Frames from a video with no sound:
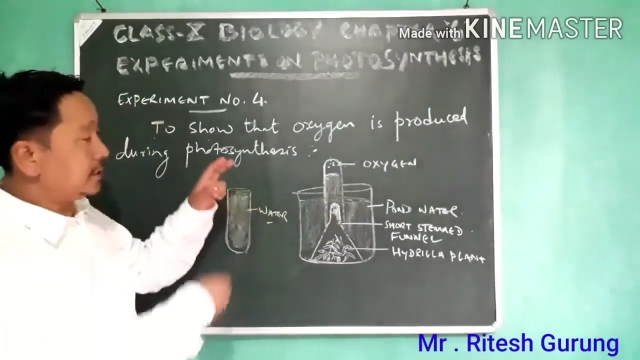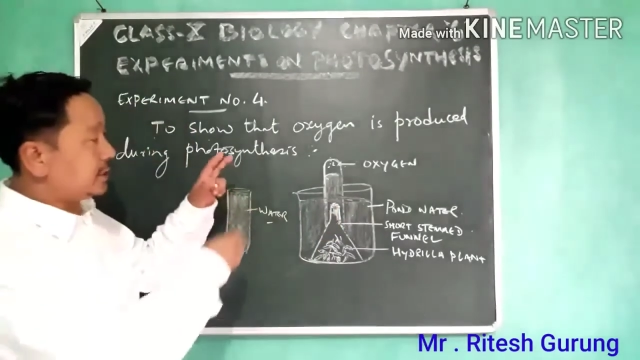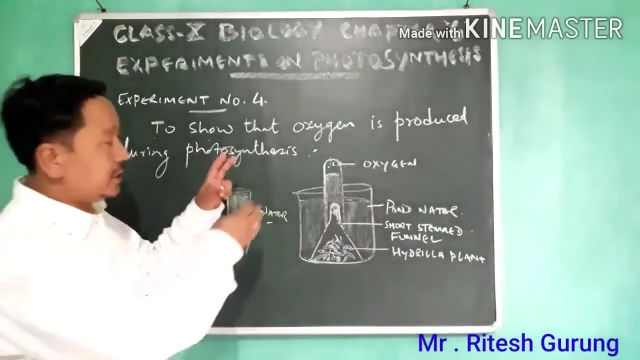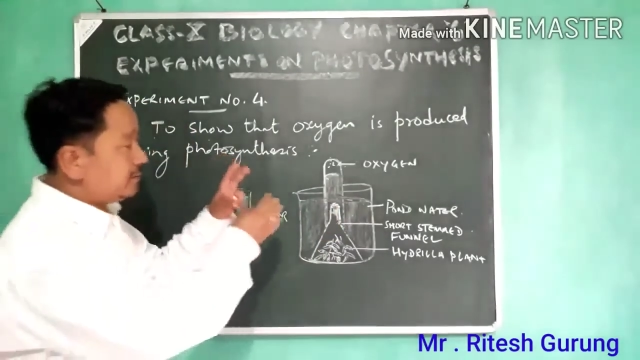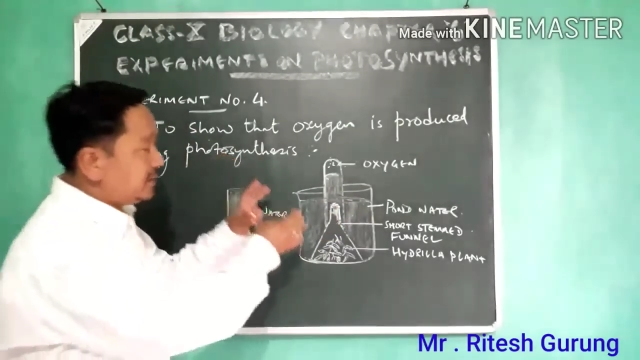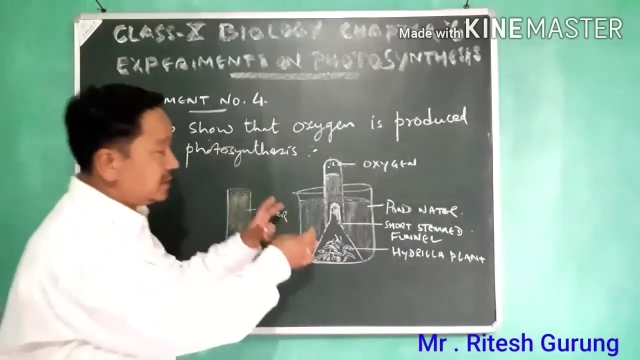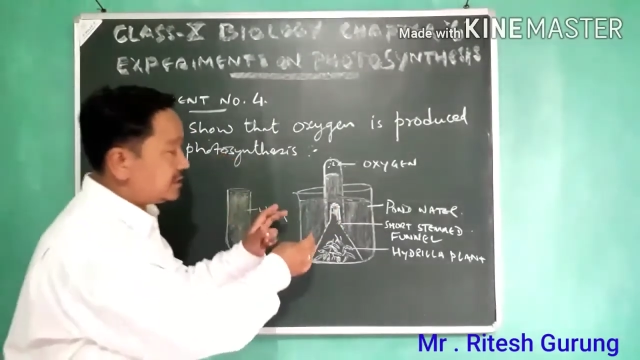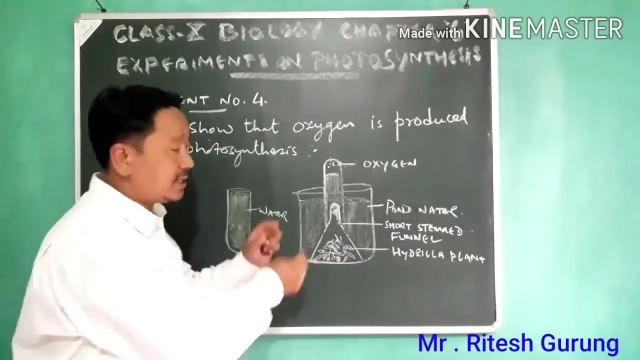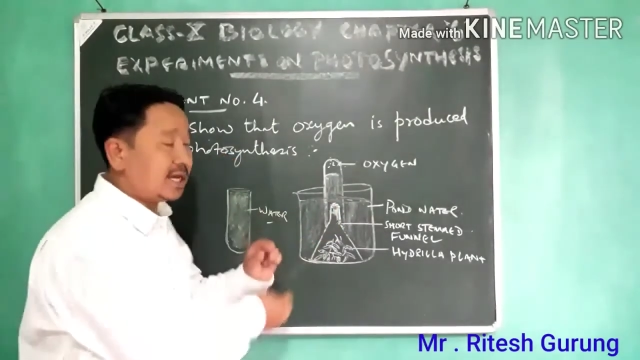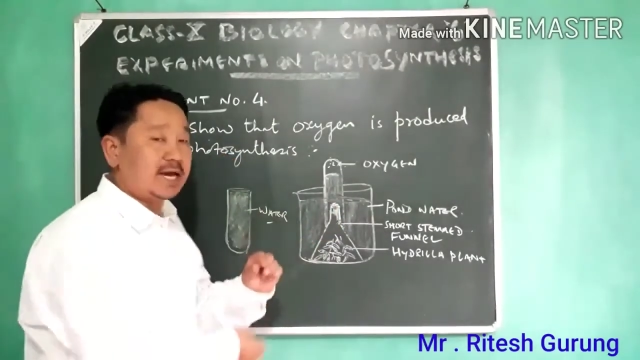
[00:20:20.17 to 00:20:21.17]
keep
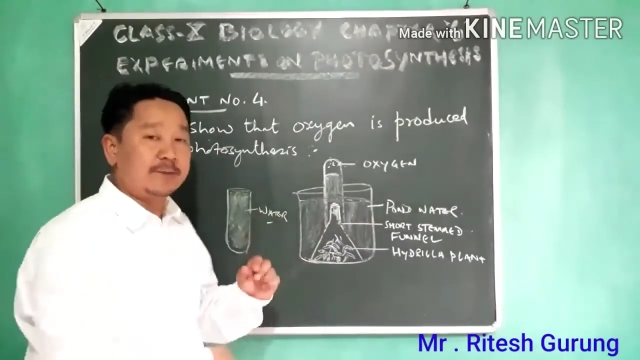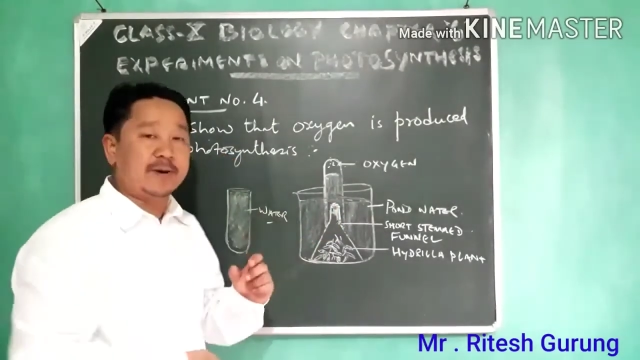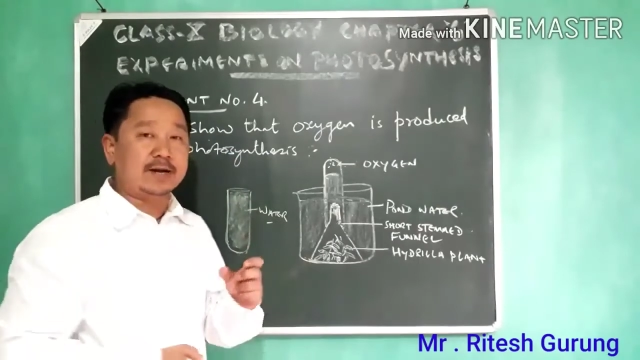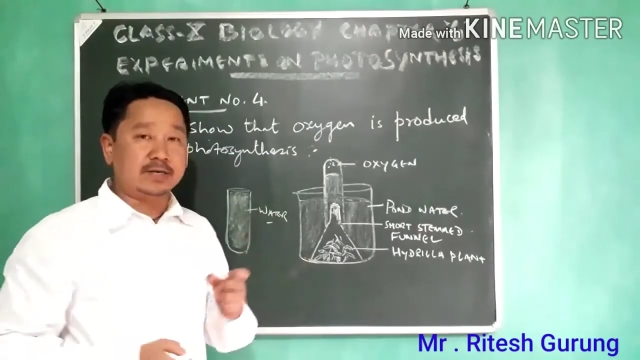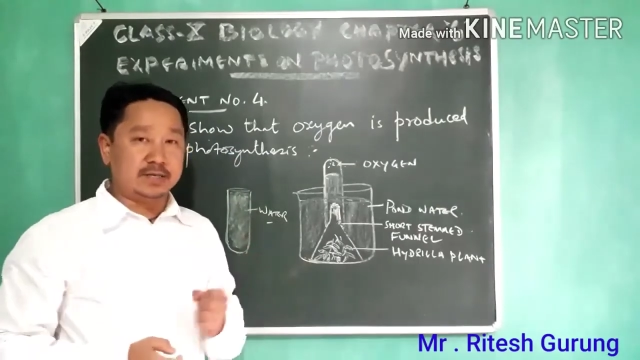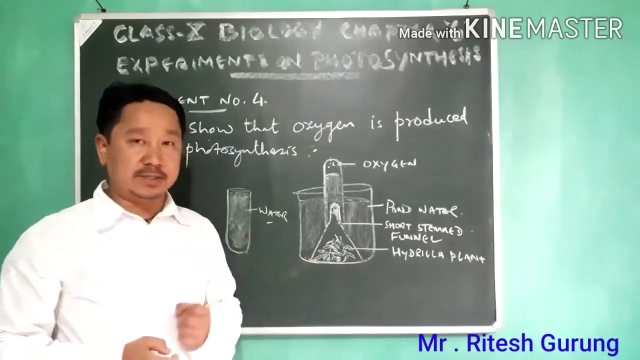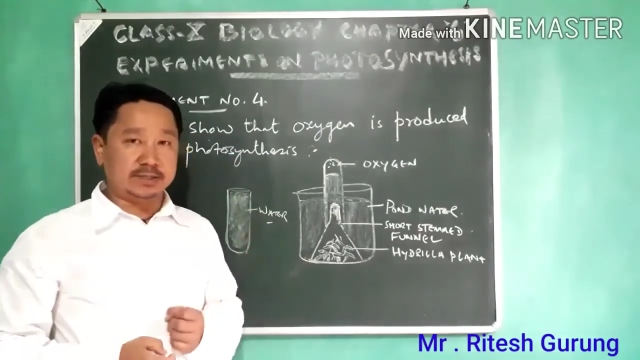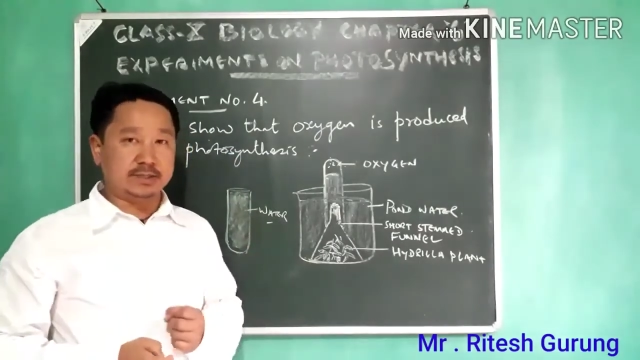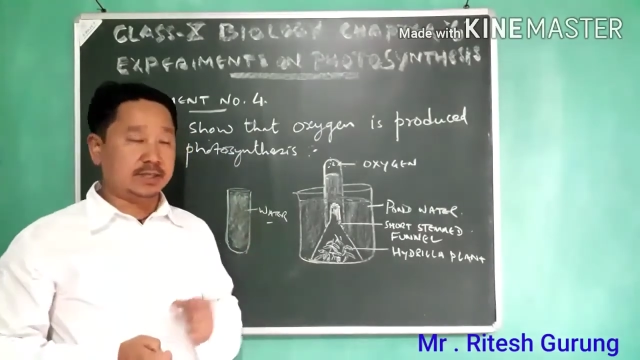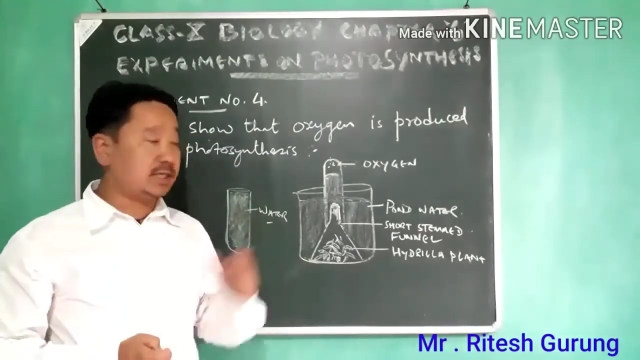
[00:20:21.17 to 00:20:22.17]
this
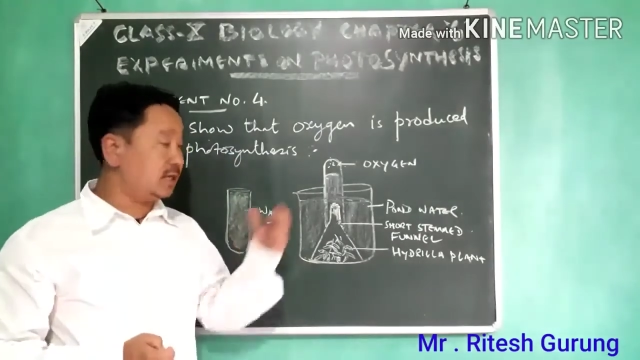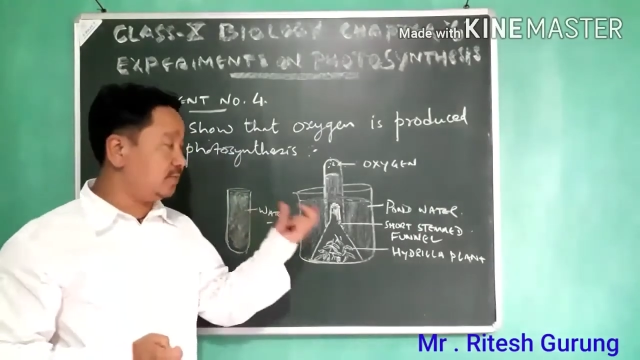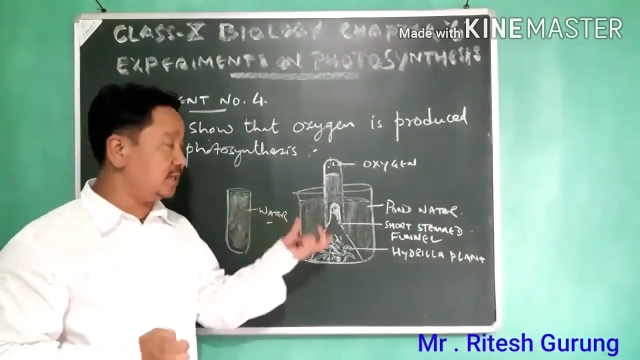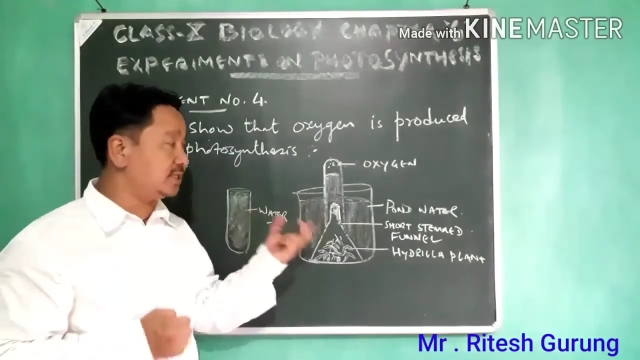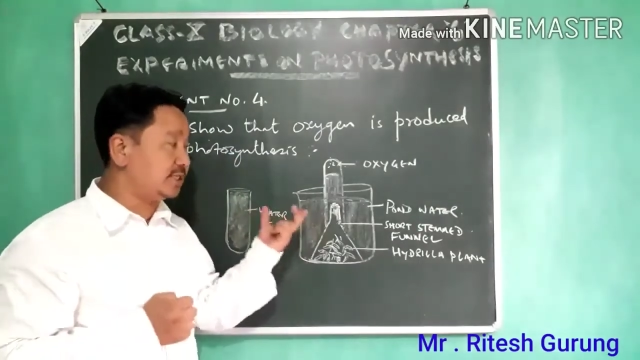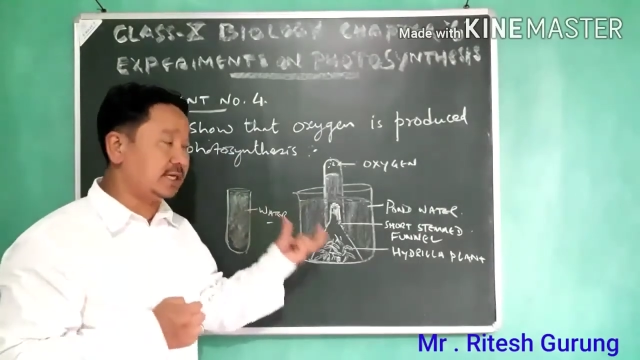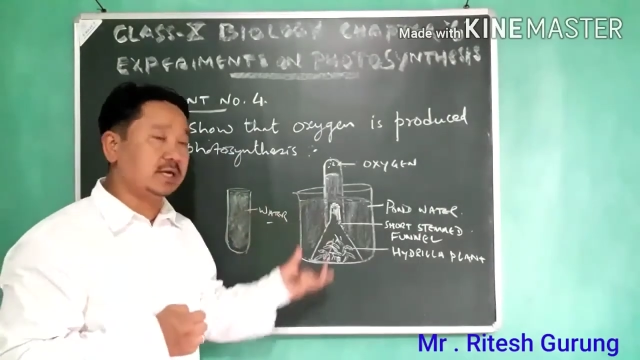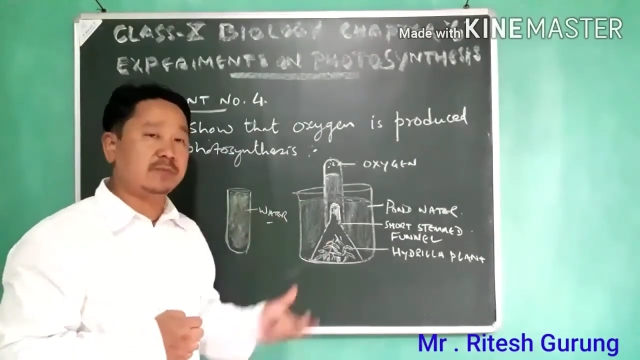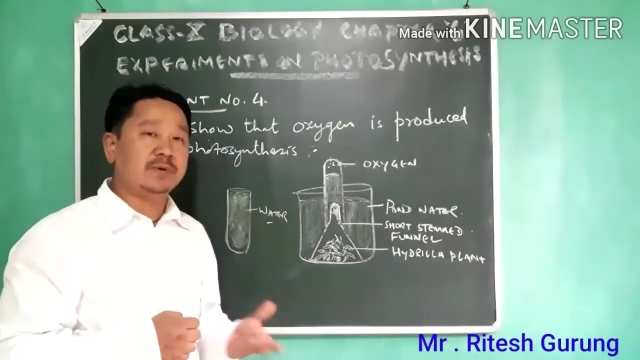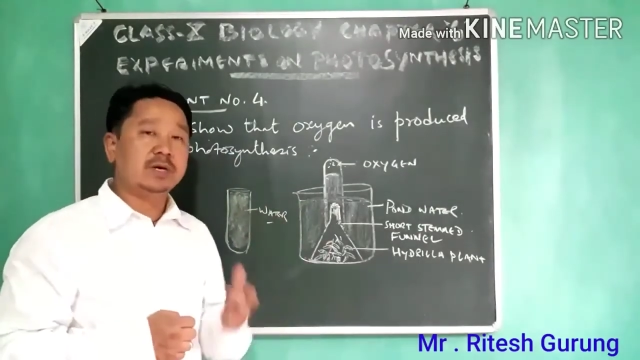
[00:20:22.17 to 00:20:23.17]
apparatus or keep this
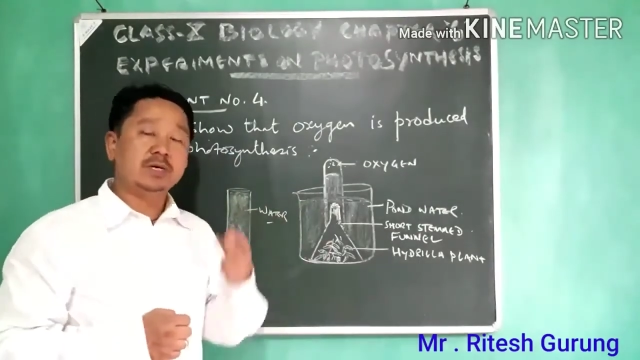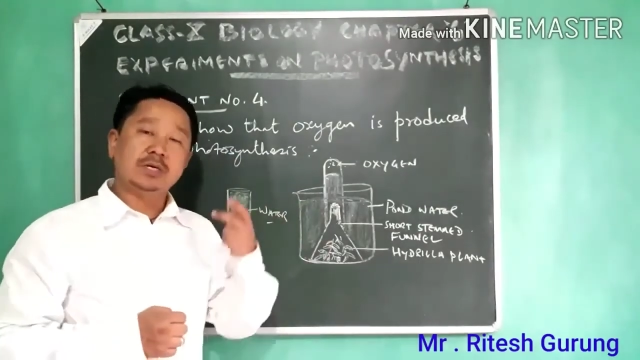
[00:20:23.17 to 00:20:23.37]
setup